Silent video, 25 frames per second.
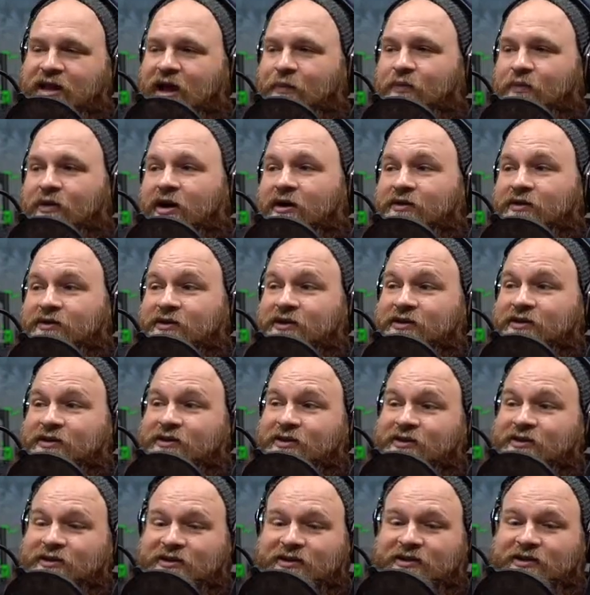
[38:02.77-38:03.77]
around so it doesn't
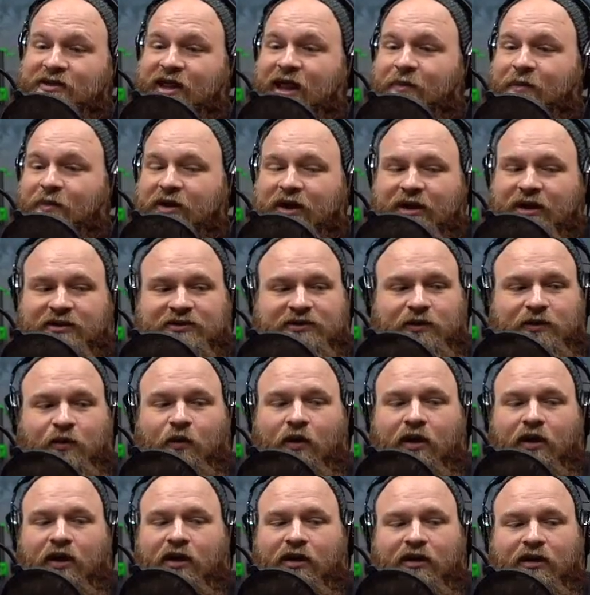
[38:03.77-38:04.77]
just slam against a
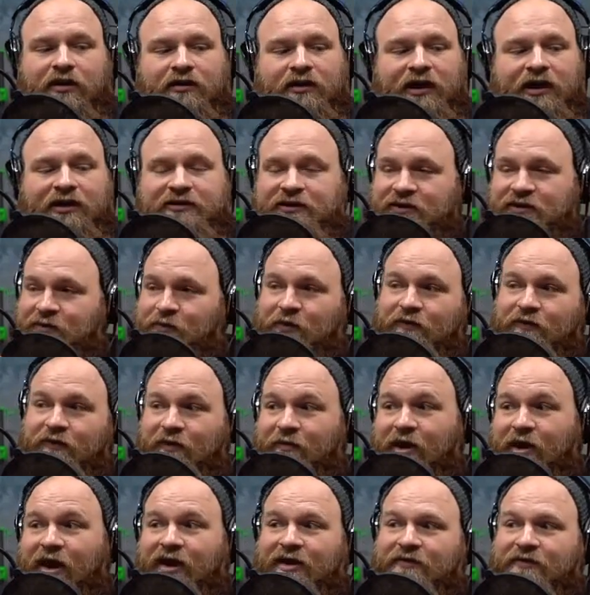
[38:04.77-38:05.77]
wall as it's moving
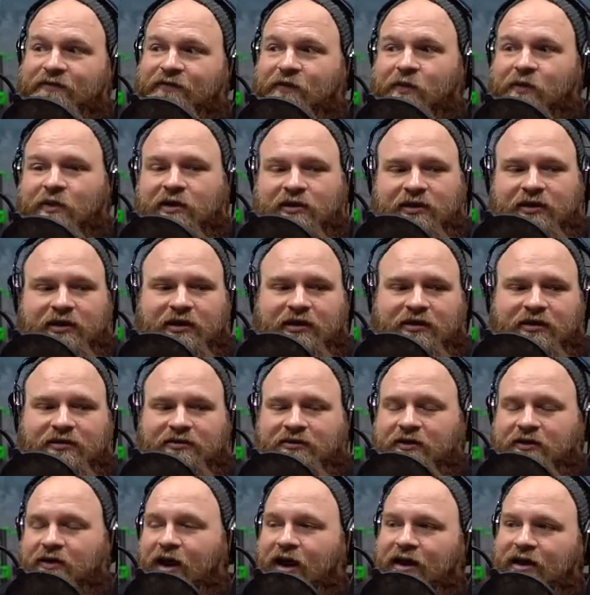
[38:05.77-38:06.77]
back and forth and then
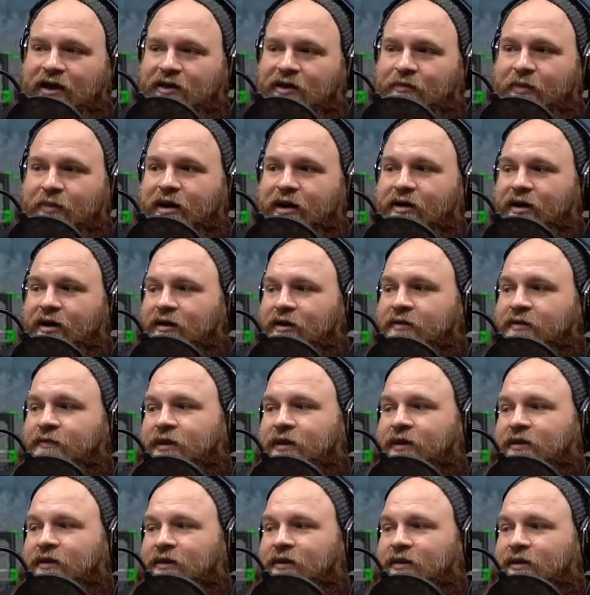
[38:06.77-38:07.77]
grinding the bearing.
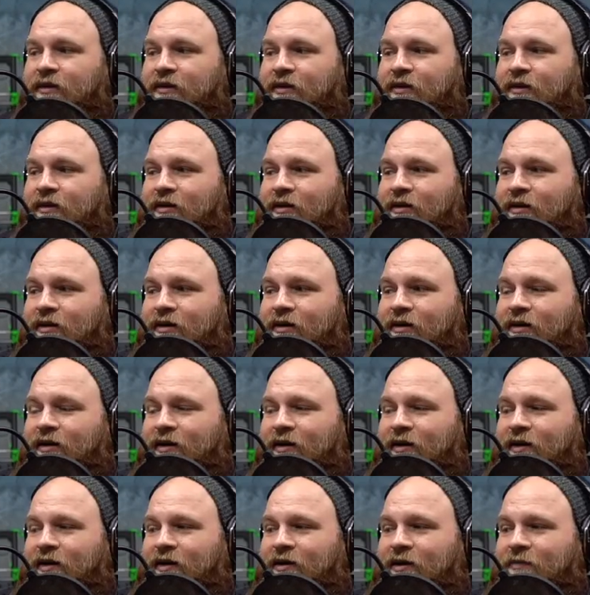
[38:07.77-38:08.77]

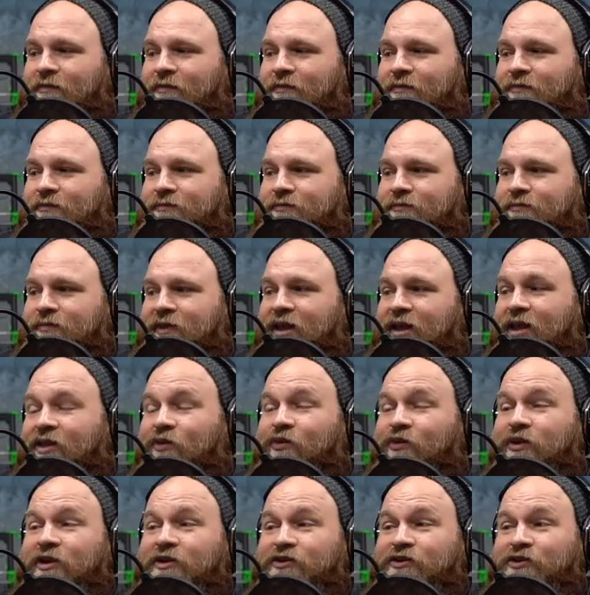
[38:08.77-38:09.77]

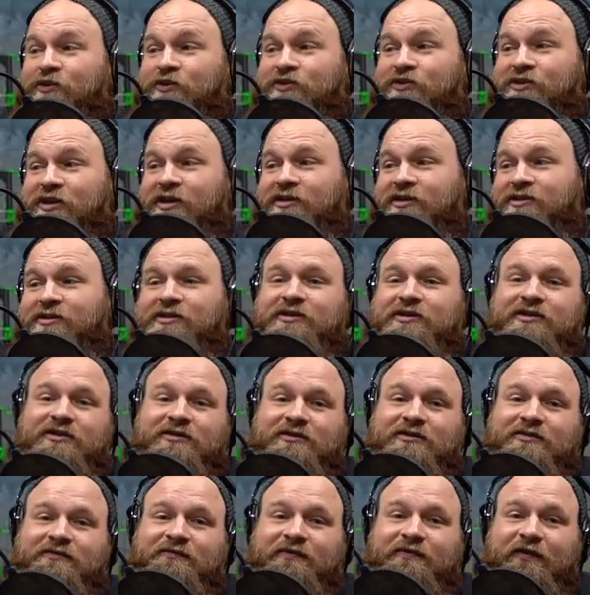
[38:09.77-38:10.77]
E3 tool changer,
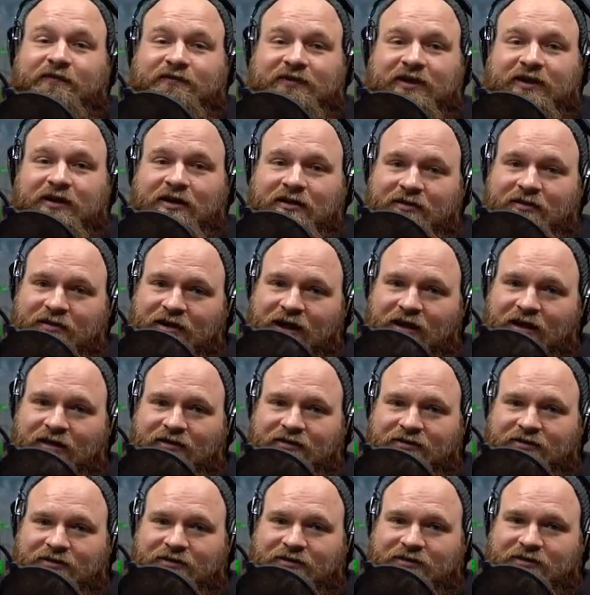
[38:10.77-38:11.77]

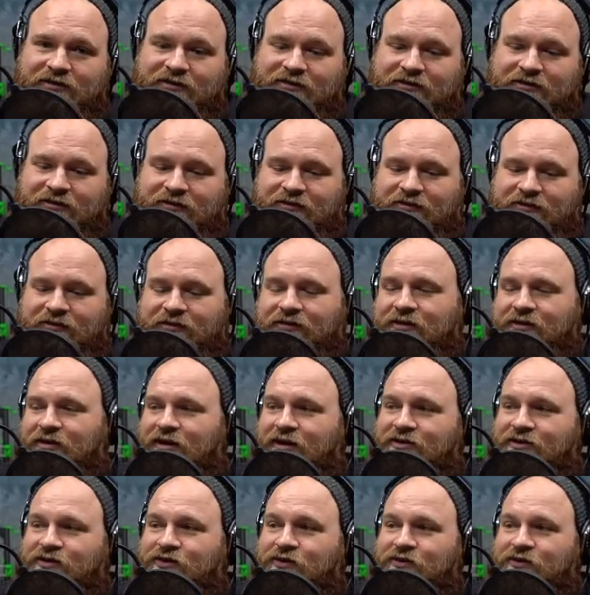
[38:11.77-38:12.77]
$1,500.
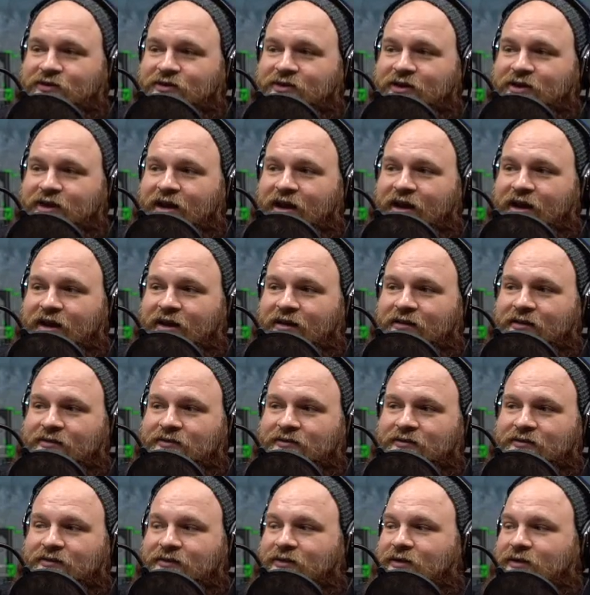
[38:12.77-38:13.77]
Get yours today.
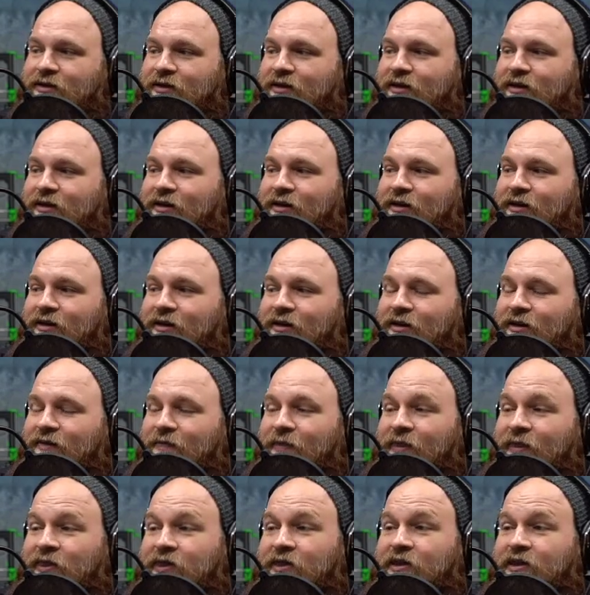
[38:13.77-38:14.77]

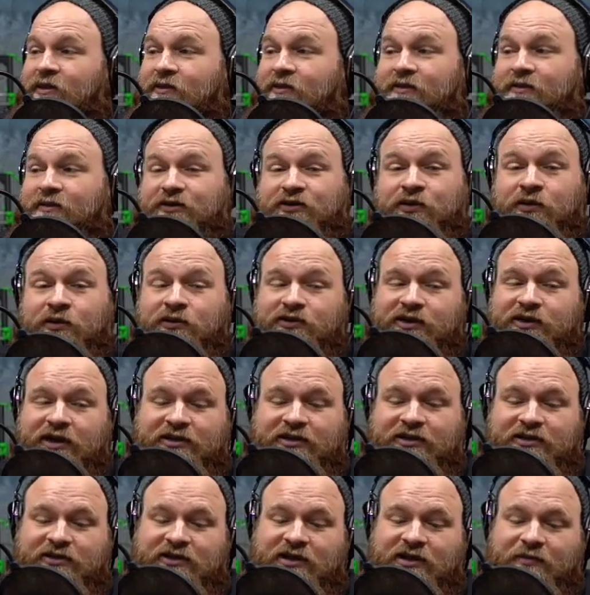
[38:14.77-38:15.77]
The tool
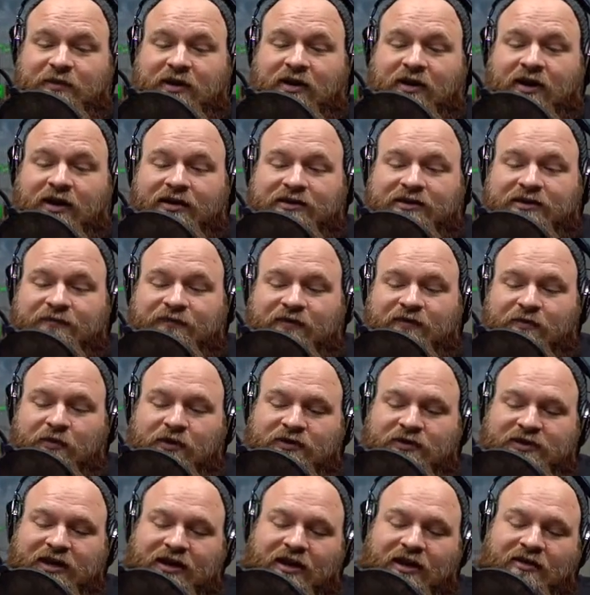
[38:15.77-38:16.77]
changer is going to be awesome for
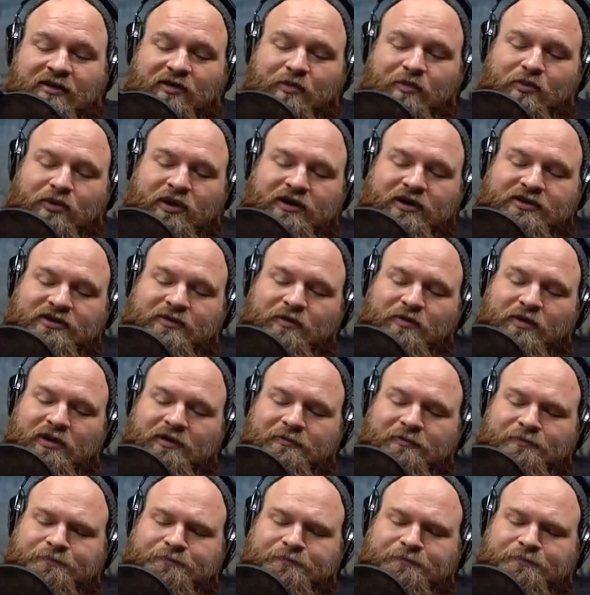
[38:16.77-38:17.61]
multicolor prints, but